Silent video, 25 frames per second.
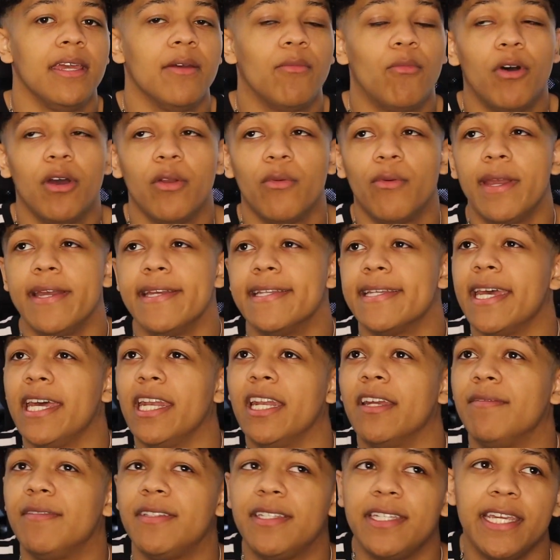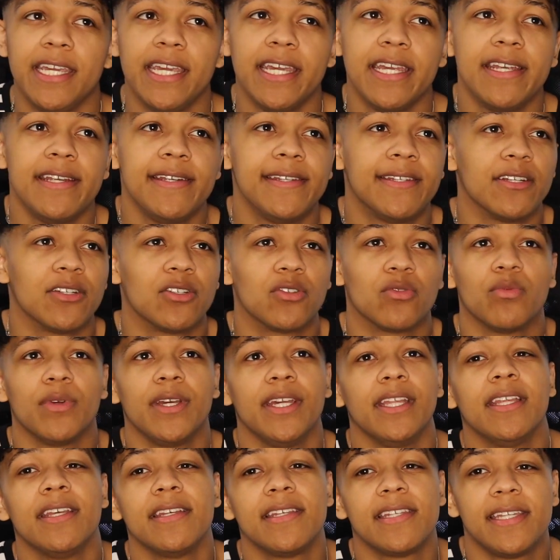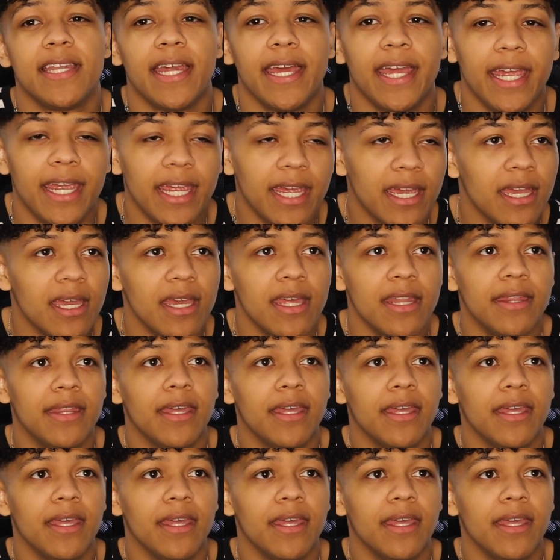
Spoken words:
One way is NFTs, there's real estate,